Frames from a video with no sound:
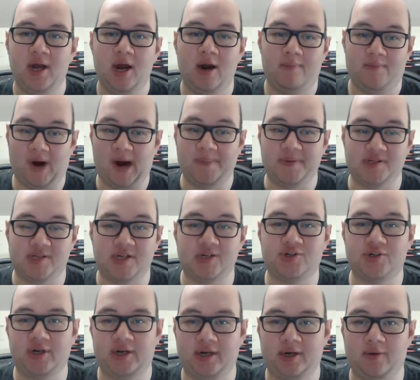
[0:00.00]

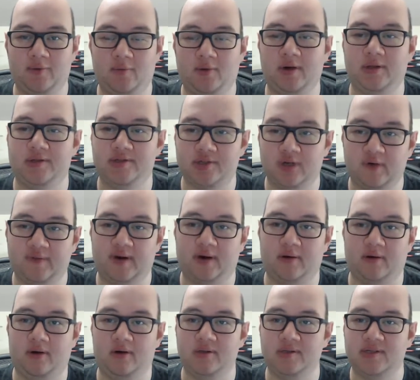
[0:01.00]
propositioning one of the serving
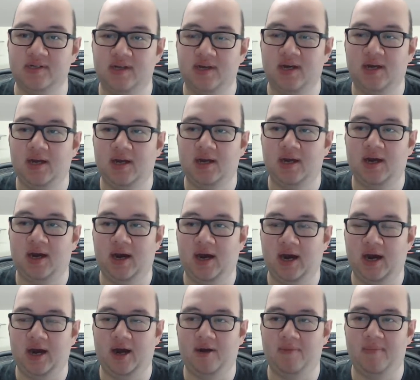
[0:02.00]
girls
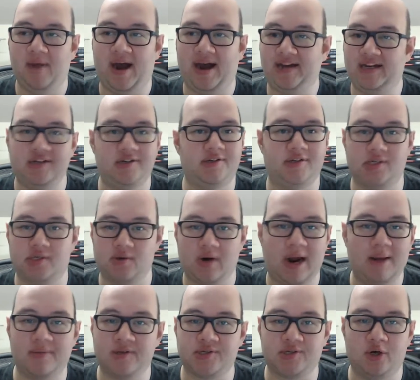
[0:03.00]
I didn't
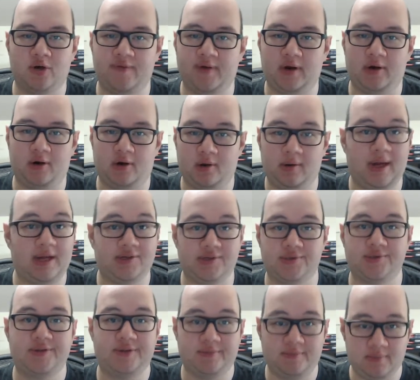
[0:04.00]
describe the serving girl. I
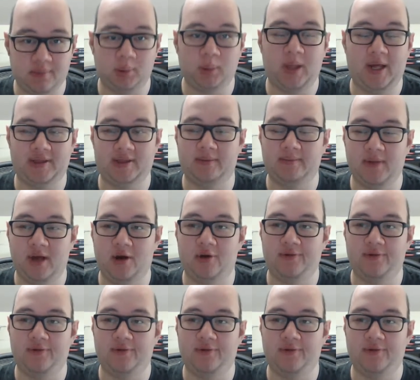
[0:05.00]
just let them know